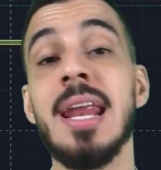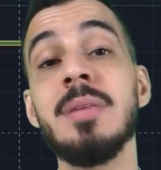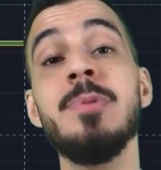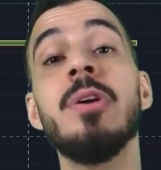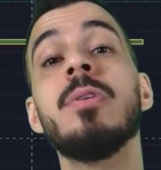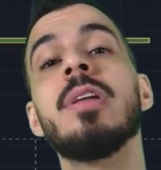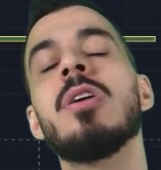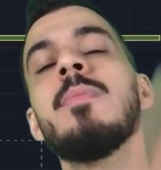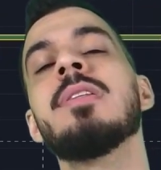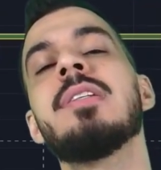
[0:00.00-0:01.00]
Let me know in the
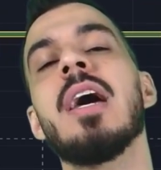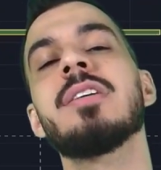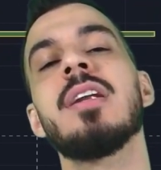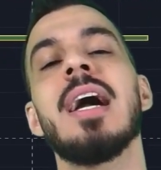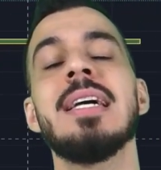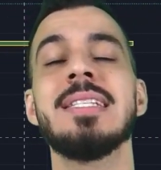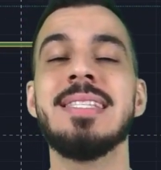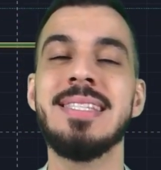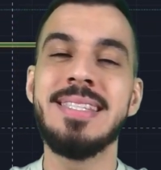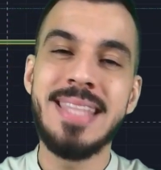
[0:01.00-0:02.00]
comment section, guys.
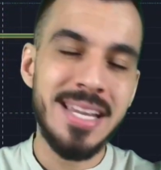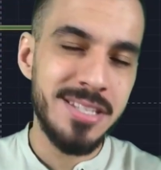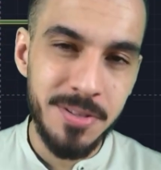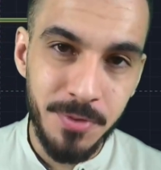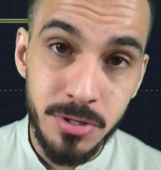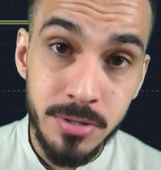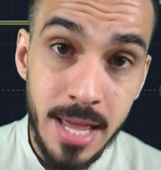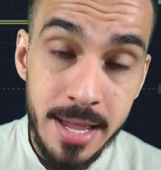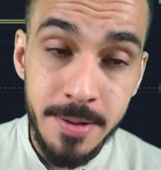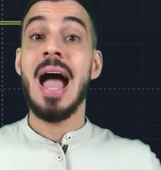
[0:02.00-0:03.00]
That's it for today.